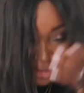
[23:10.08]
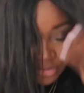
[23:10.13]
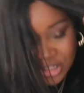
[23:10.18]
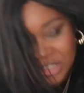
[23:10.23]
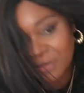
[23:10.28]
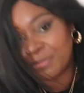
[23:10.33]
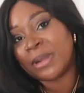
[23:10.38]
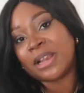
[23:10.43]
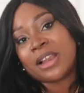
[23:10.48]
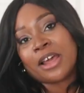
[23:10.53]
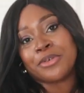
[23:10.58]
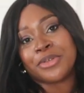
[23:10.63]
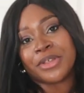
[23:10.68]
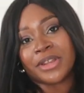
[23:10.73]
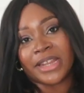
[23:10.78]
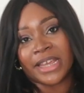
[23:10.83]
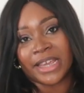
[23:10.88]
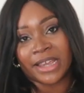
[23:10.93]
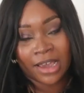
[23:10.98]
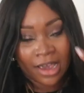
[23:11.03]
or just below the
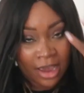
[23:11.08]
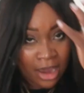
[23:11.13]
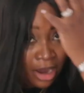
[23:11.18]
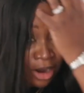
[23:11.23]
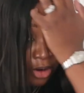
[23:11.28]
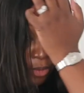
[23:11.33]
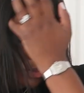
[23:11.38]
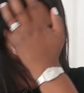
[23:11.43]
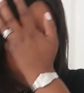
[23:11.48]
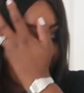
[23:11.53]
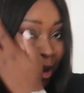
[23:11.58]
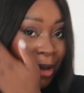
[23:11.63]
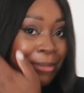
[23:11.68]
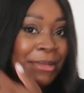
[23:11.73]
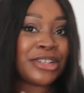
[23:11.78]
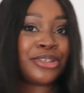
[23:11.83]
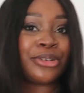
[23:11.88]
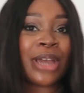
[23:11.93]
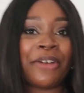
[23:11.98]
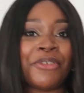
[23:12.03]
knee, so it
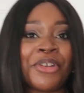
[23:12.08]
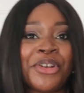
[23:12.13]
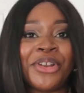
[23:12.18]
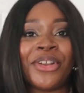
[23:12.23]
means you have